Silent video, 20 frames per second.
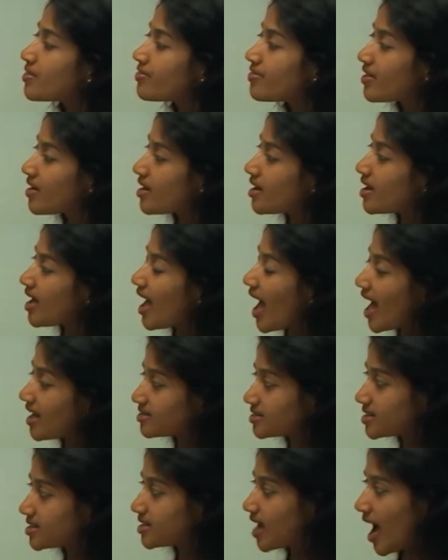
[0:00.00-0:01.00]
The
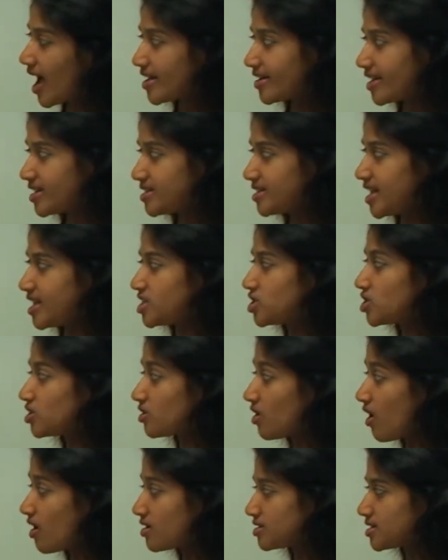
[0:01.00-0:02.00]
acid ionization
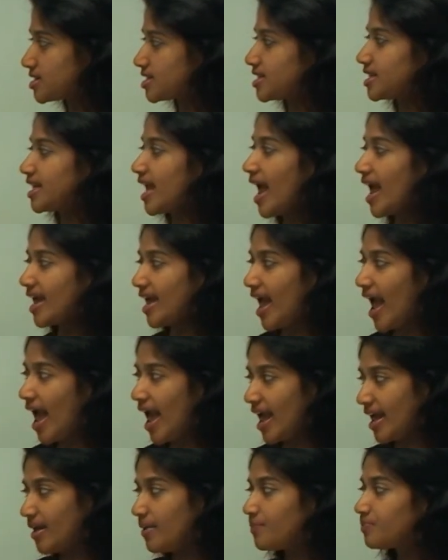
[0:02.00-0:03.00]
constant Ka,
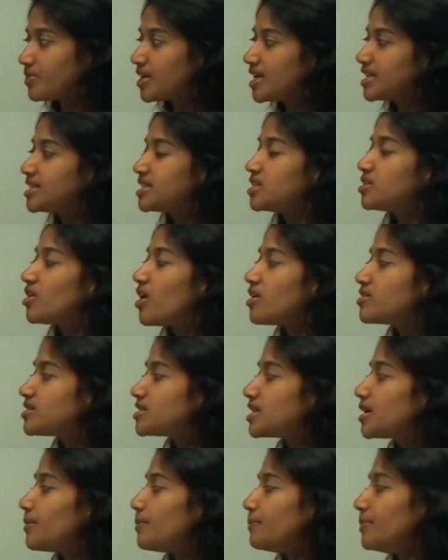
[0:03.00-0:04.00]
it denotes
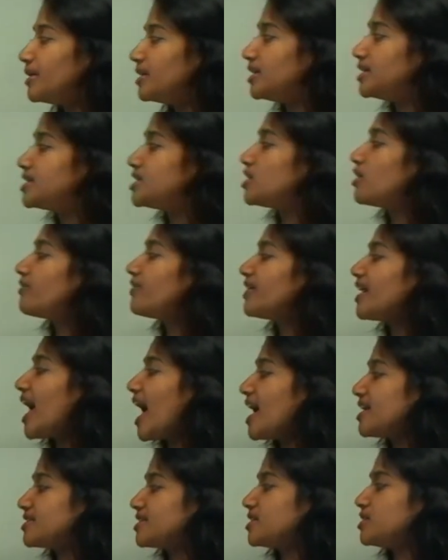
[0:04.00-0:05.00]
the ability of an
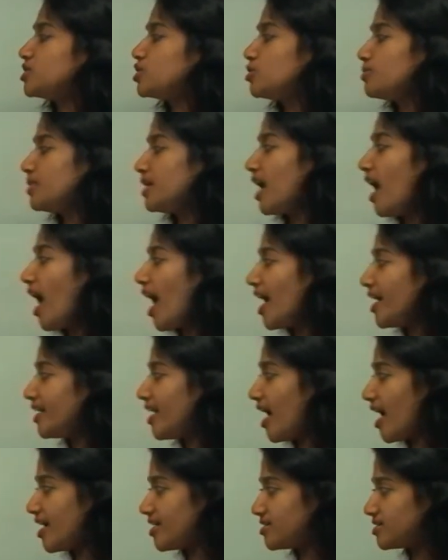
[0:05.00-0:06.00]
acid to be
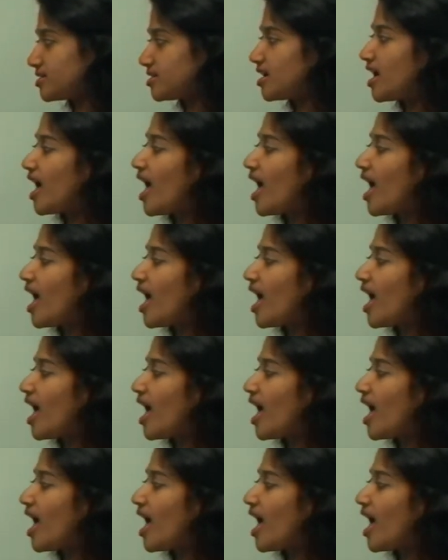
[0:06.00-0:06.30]
ionized,